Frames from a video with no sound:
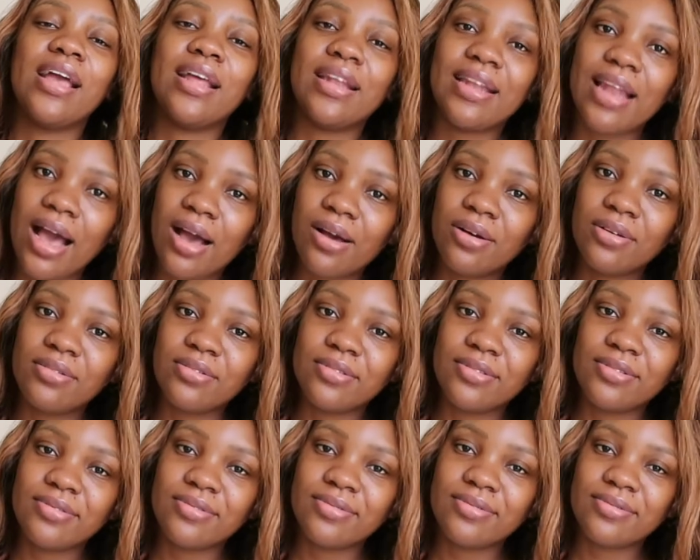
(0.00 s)
Now
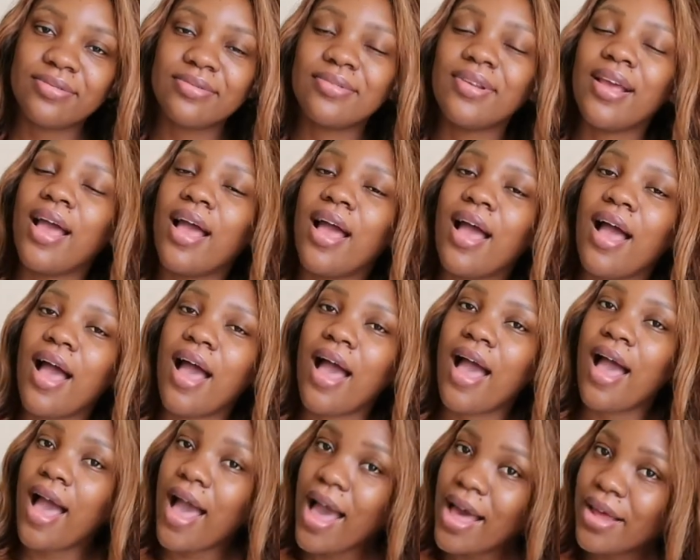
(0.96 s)

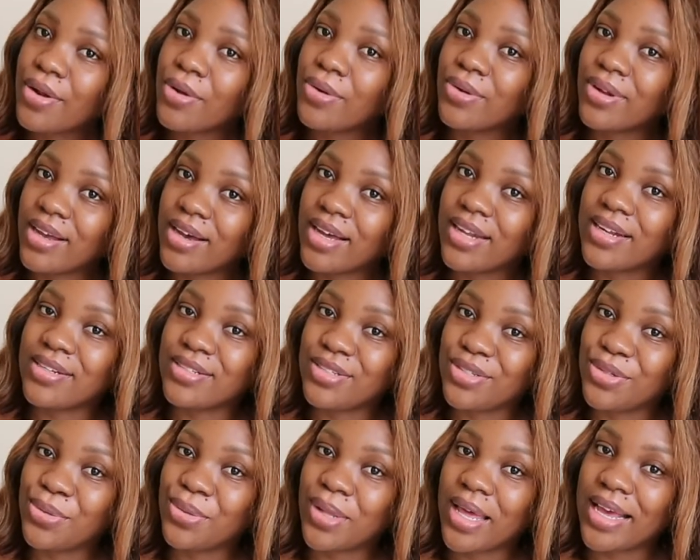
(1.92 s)
I don't gotta
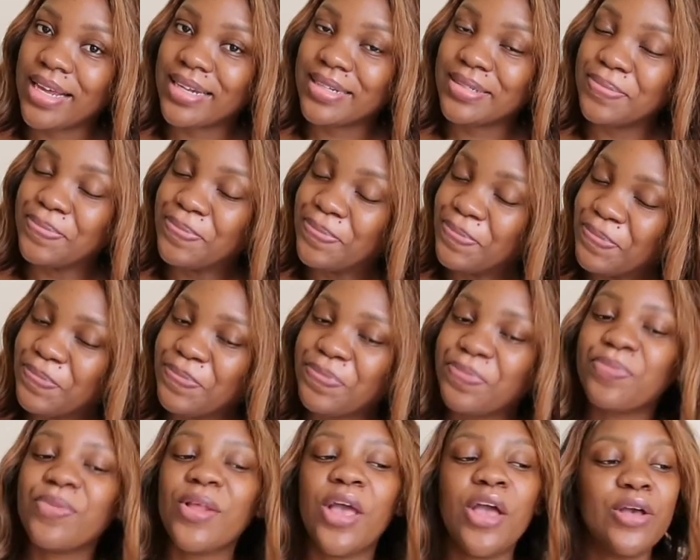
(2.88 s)
do
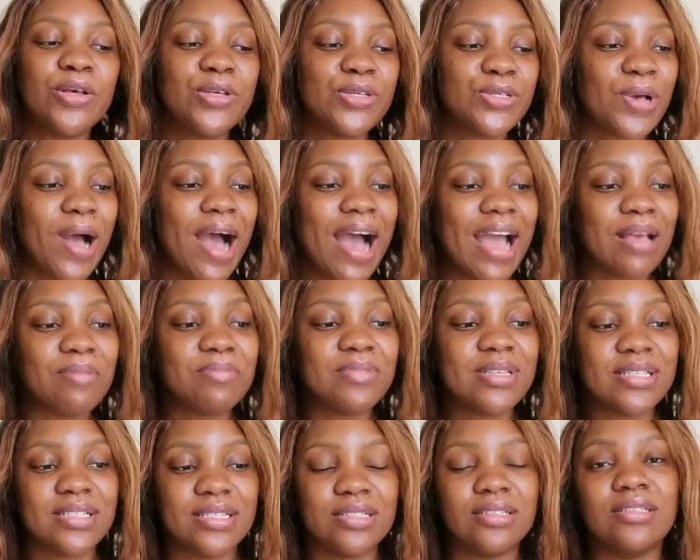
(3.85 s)
that. So I am
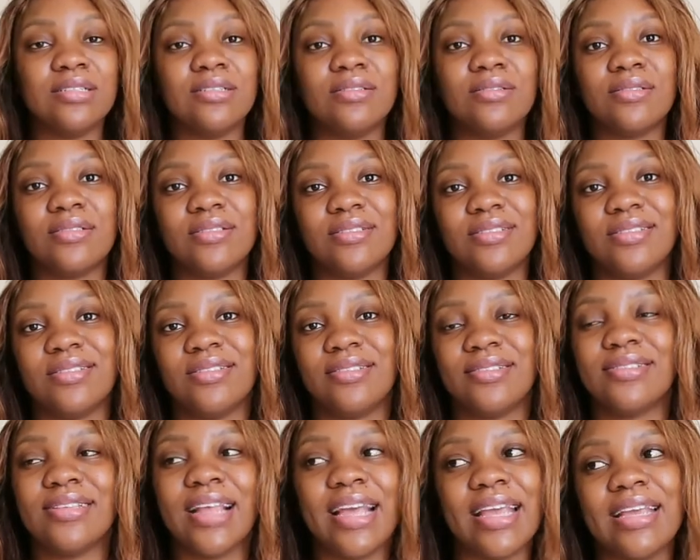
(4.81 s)
still
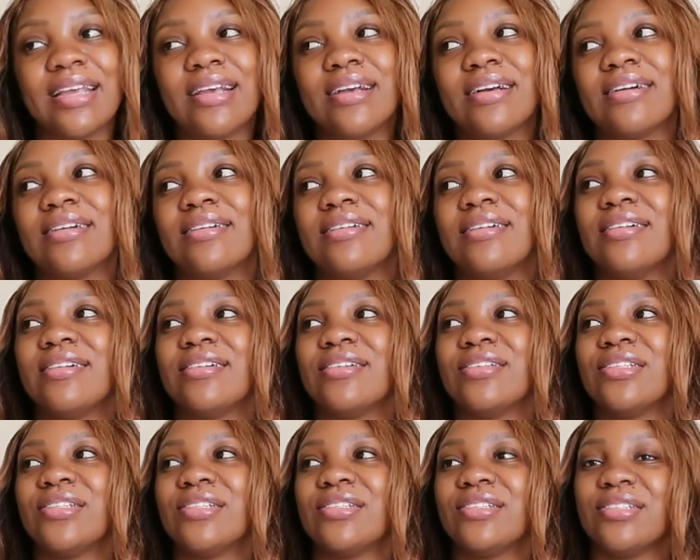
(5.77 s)
like
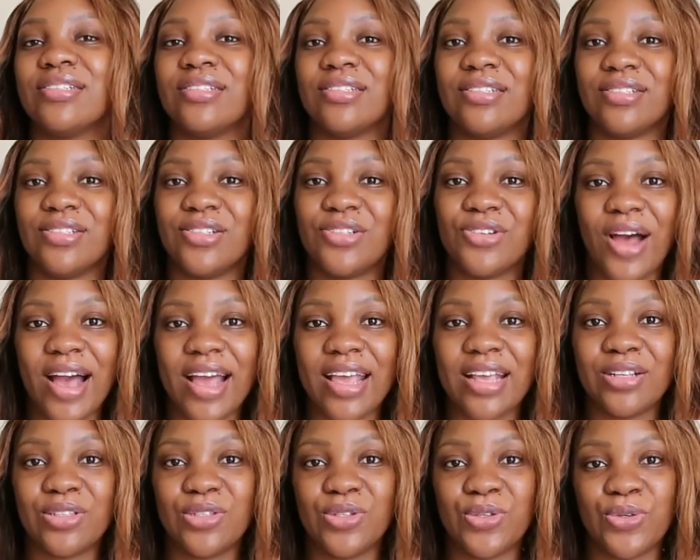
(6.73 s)

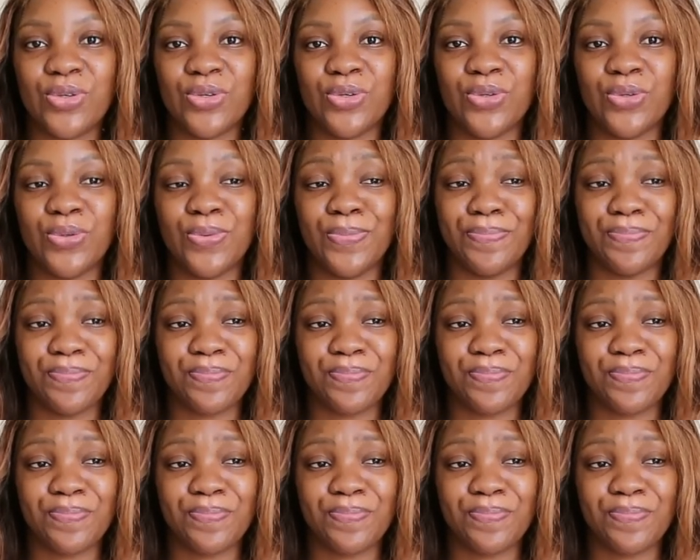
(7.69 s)
trying to